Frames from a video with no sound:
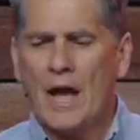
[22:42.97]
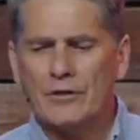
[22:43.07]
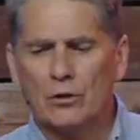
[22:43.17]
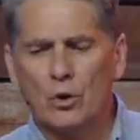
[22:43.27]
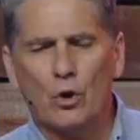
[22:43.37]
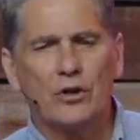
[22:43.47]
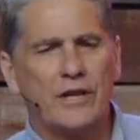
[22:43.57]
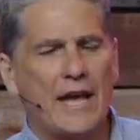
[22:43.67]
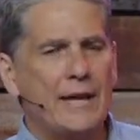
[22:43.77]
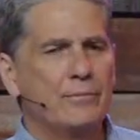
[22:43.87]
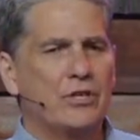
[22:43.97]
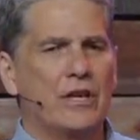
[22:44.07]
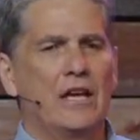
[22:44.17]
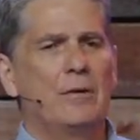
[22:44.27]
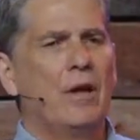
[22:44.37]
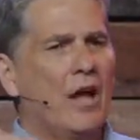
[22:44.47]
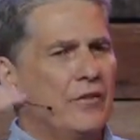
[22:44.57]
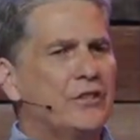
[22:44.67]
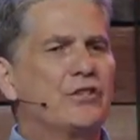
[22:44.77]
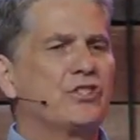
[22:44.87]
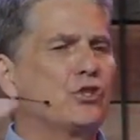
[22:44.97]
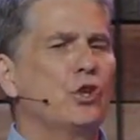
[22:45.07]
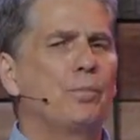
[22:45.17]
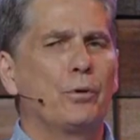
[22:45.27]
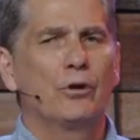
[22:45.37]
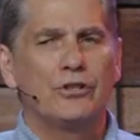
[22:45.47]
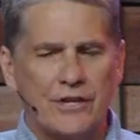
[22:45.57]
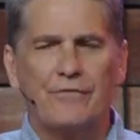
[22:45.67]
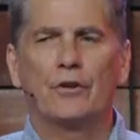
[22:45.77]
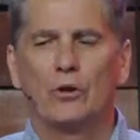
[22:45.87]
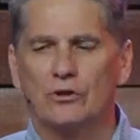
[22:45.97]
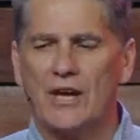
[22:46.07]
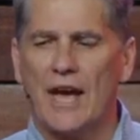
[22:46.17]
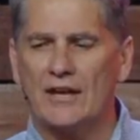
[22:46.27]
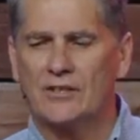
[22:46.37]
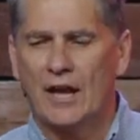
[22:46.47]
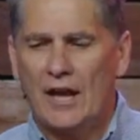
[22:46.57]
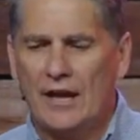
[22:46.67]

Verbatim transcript: And the Lord came to him in this super difficult task.